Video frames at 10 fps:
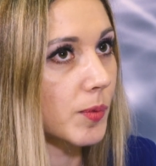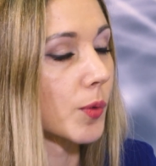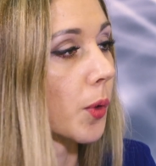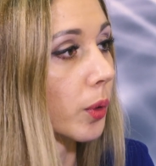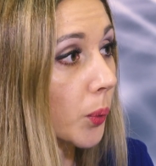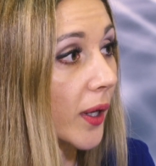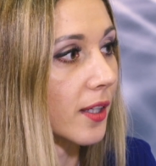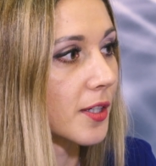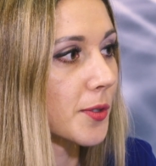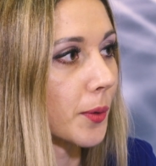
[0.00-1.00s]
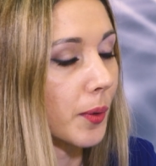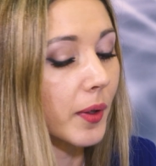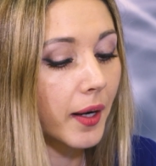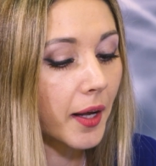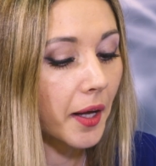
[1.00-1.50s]
so-called winners
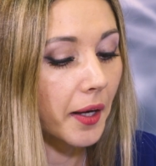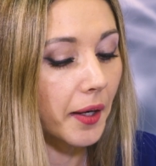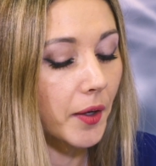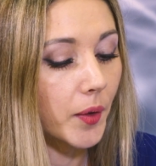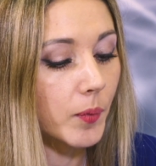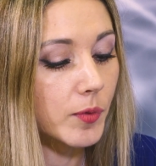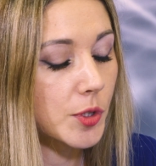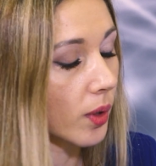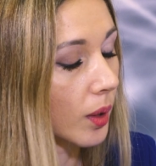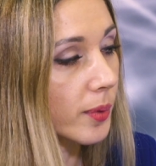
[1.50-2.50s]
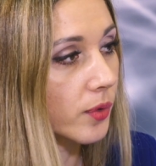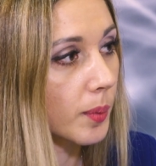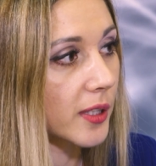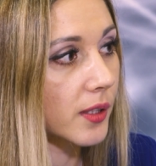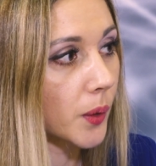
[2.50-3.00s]
or strongly
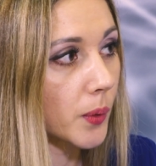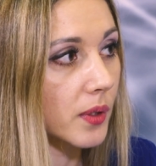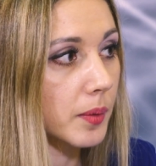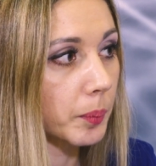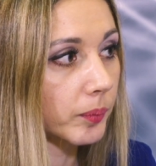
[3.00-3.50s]
performing securities.